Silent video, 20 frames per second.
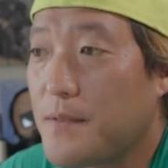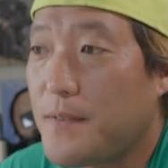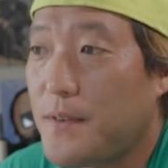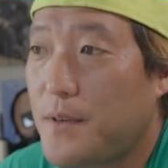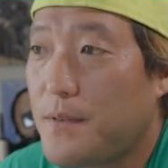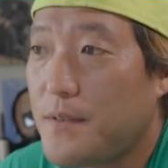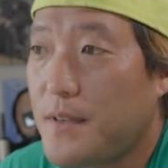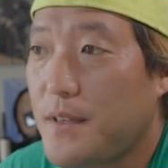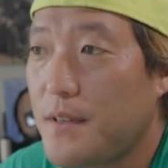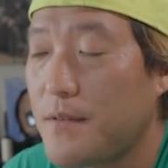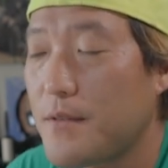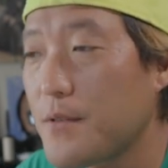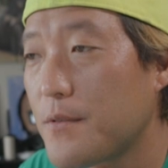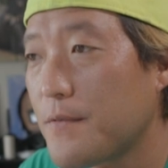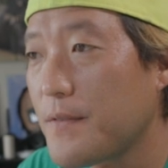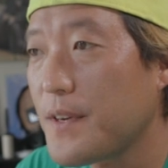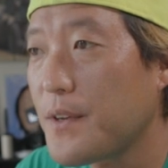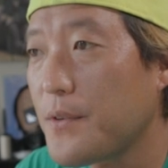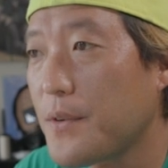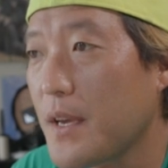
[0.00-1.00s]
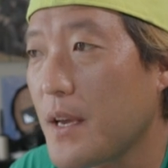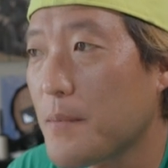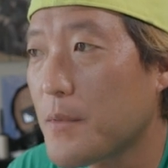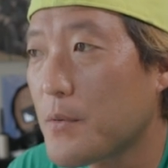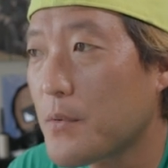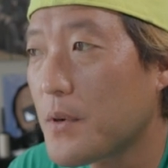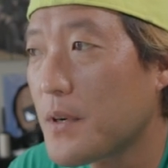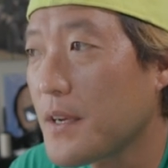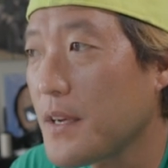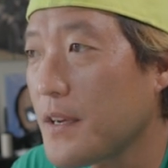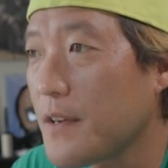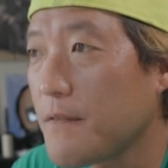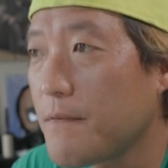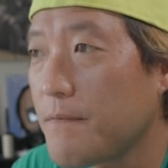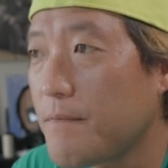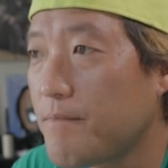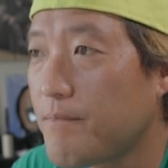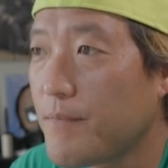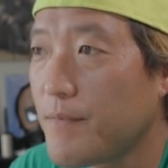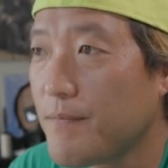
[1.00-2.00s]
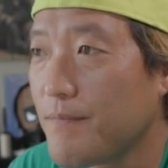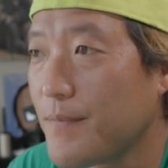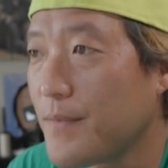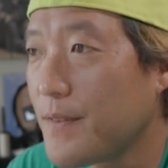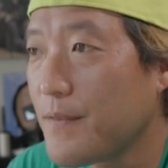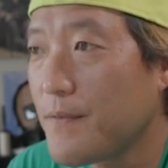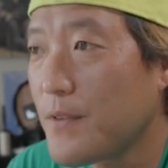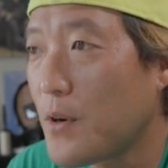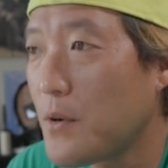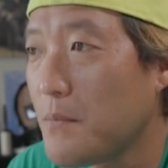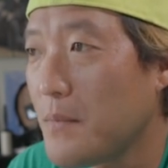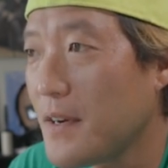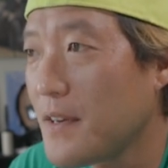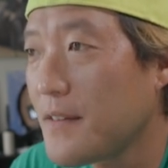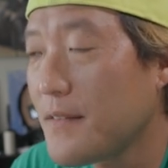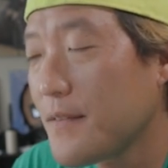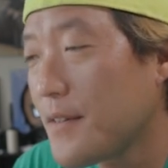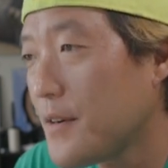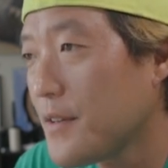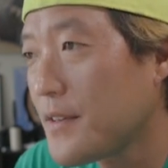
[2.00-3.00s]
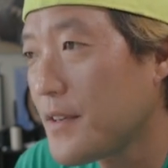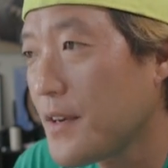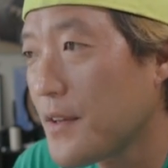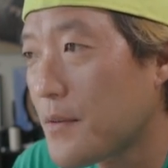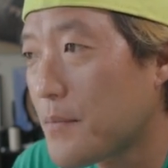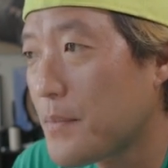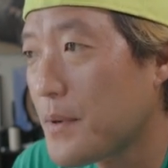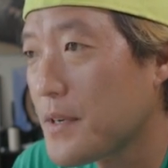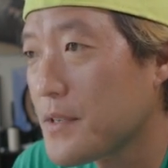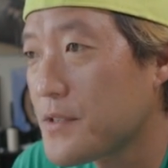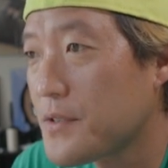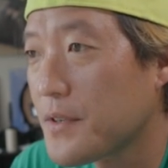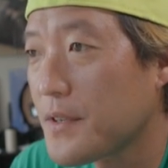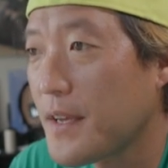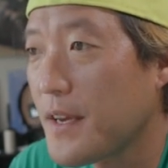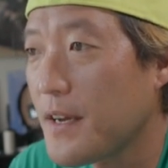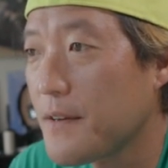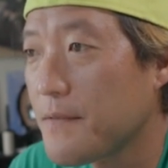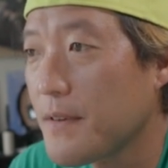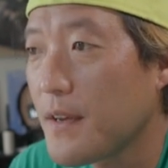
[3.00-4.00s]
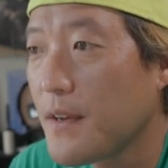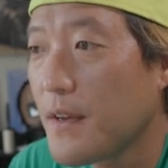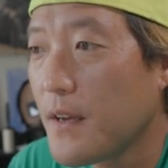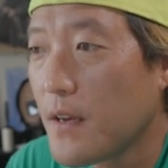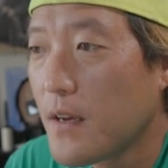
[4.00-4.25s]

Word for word: If you don't need your video camera working, you, you don't mind all the other bugs you're gonna have,